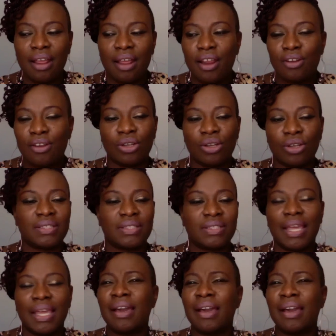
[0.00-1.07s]
not
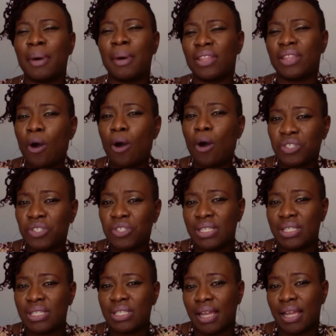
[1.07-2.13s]
think about the
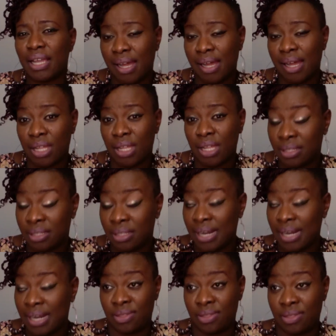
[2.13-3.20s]
options that
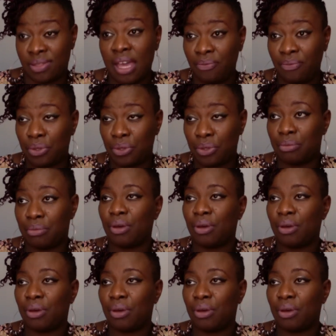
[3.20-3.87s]
are there for you.